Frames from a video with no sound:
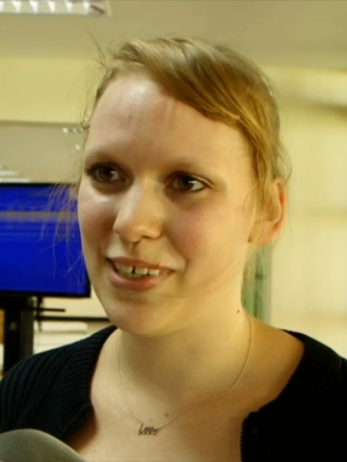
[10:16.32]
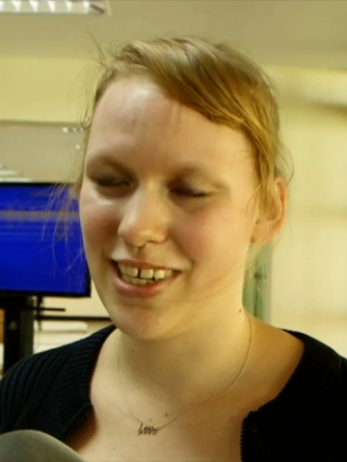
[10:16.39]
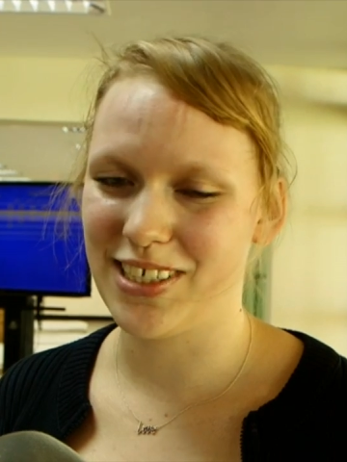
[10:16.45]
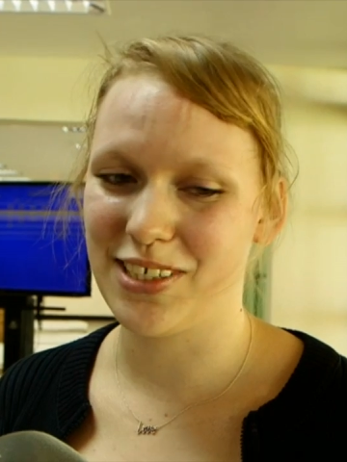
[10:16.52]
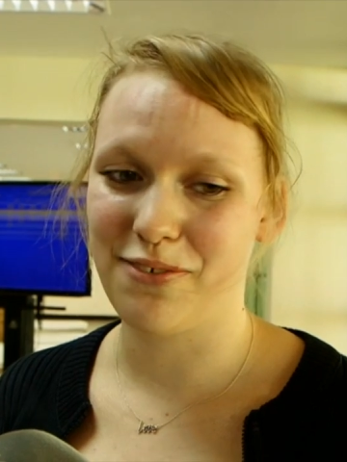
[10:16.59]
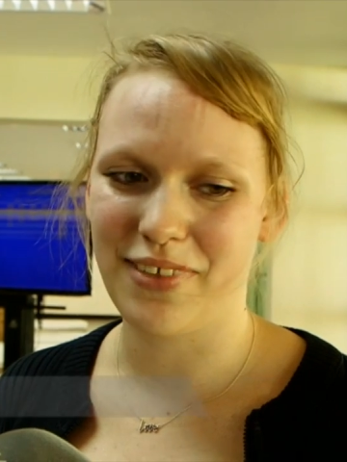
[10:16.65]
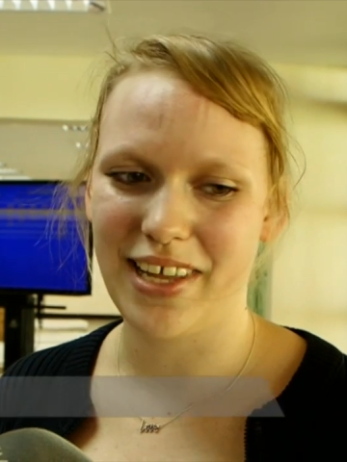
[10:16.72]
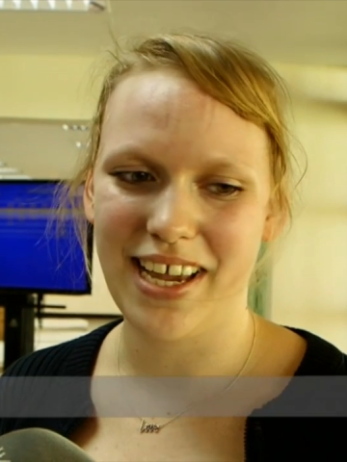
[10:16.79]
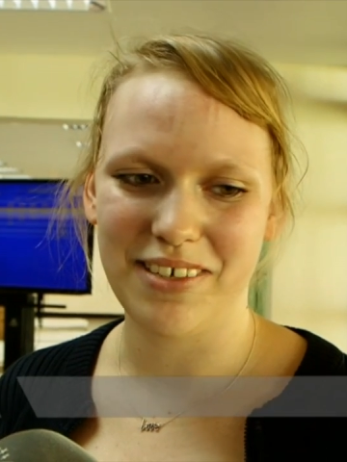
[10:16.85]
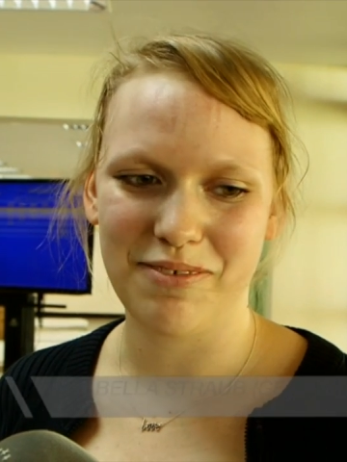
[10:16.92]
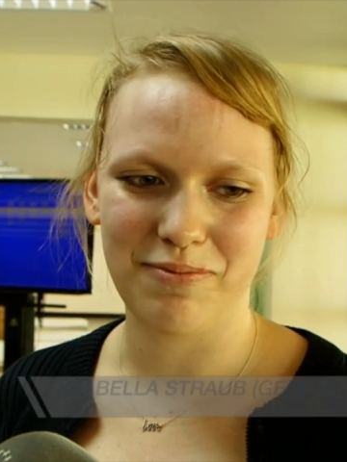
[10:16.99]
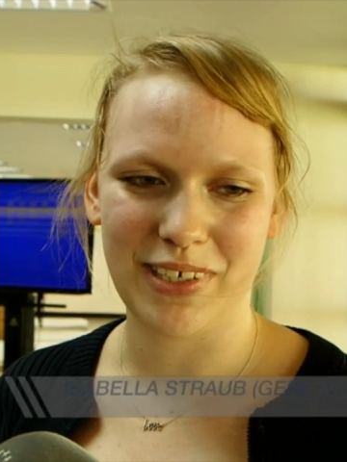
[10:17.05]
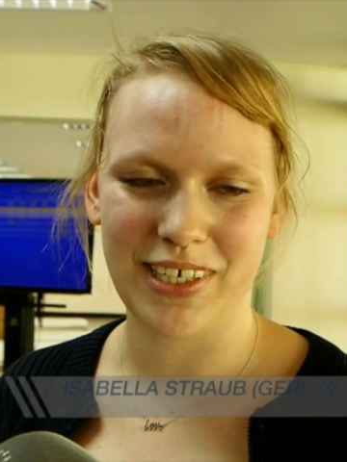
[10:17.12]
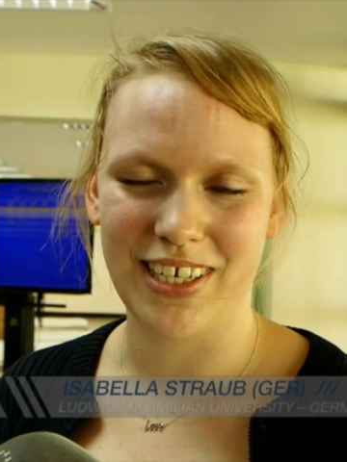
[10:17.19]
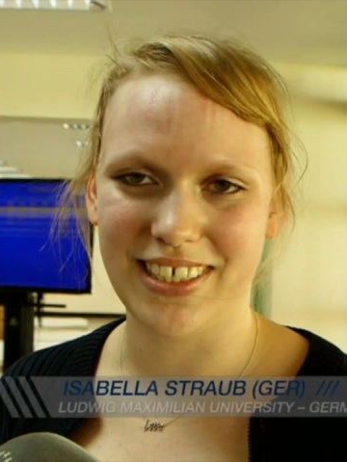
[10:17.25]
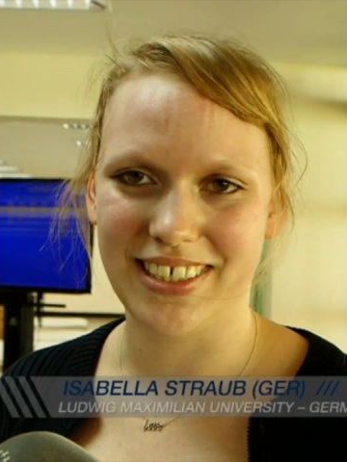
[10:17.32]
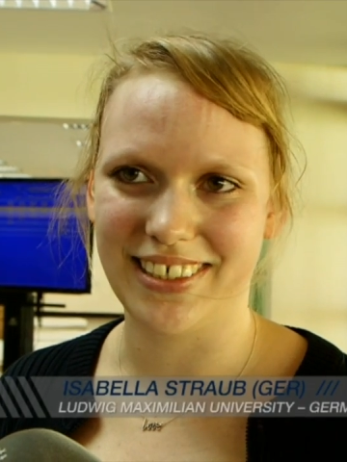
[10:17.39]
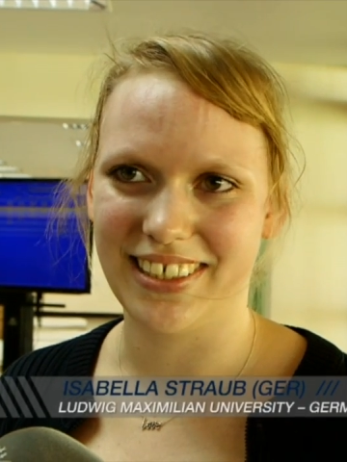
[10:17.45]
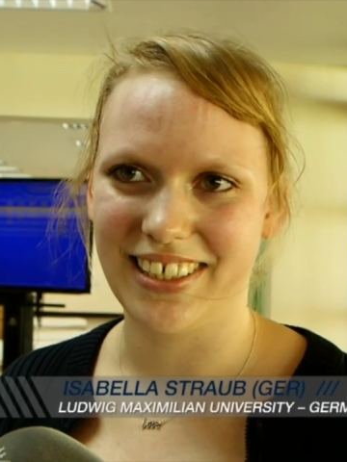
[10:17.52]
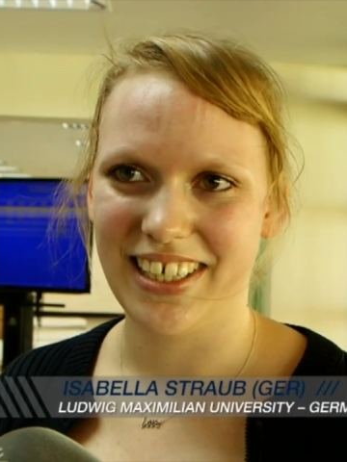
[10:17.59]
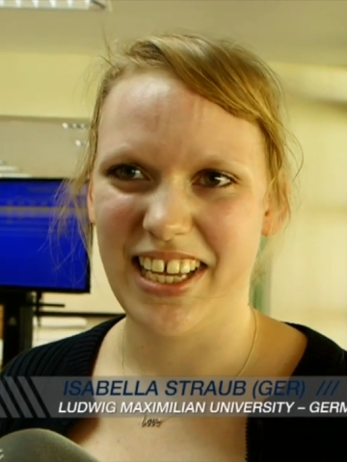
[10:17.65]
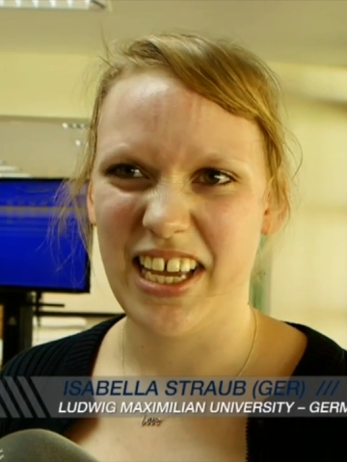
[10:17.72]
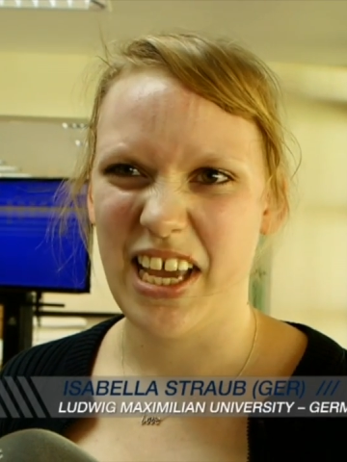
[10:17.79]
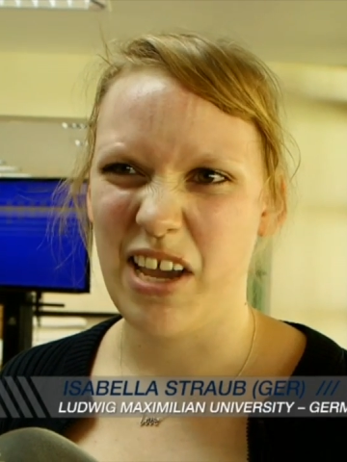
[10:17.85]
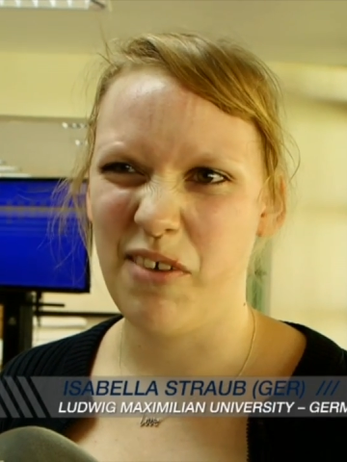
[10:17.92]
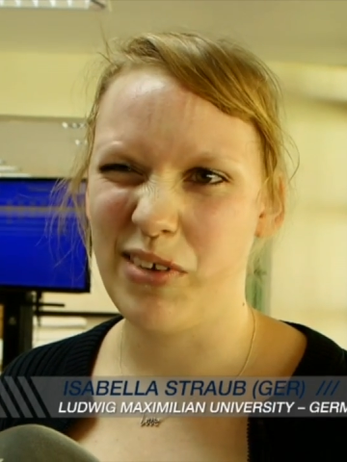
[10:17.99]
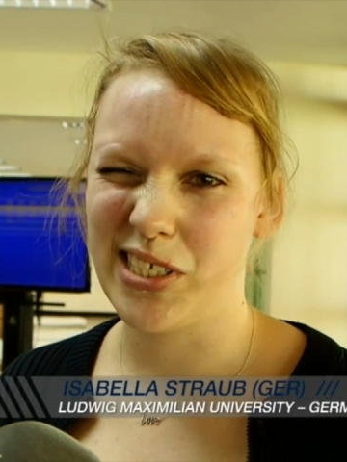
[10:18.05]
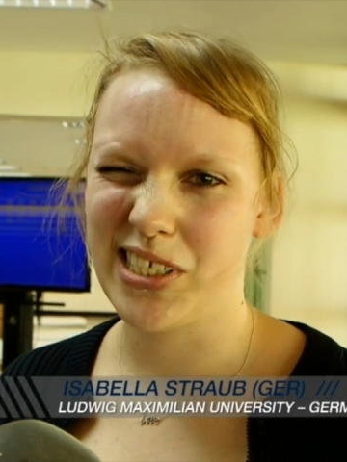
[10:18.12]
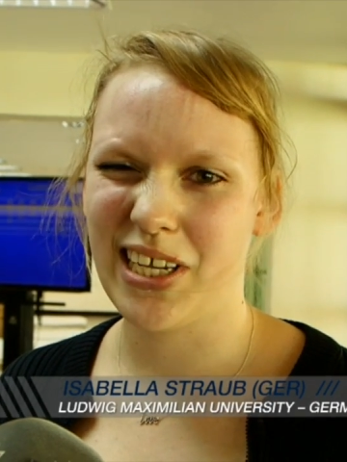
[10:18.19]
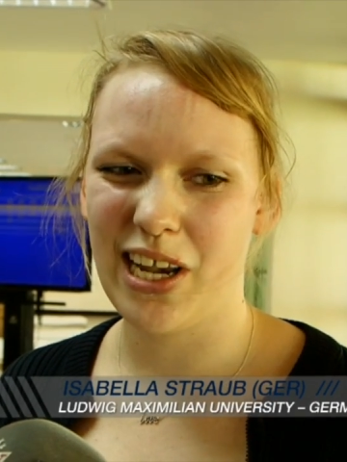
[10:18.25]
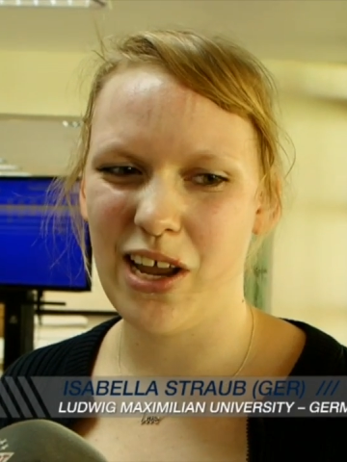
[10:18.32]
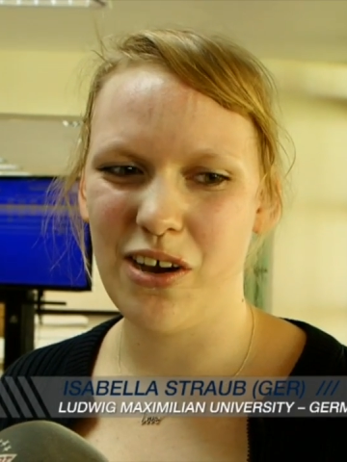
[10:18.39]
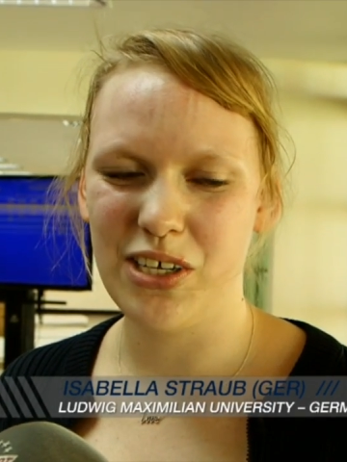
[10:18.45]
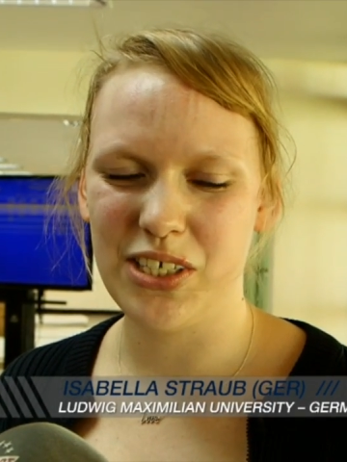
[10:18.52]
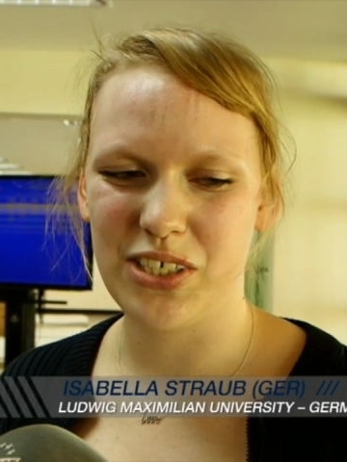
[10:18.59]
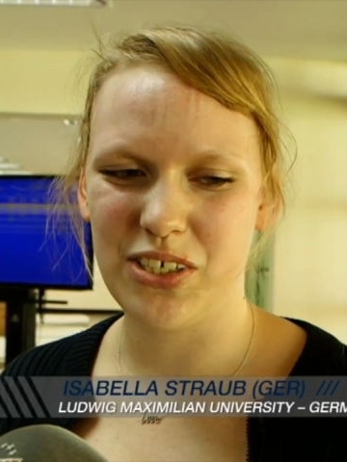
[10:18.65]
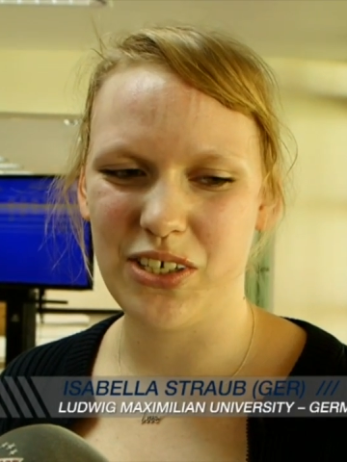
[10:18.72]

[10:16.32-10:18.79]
because of that because if it's close,